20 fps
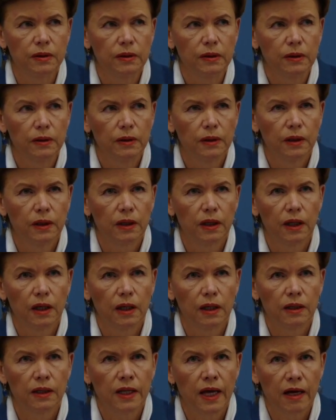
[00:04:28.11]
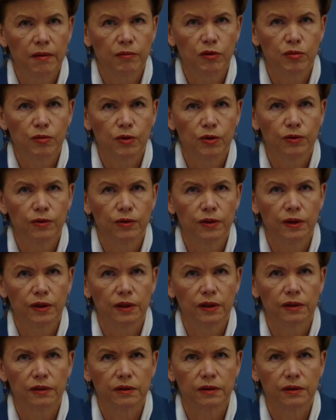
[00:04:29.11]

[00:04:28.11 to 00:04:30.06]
for example, is not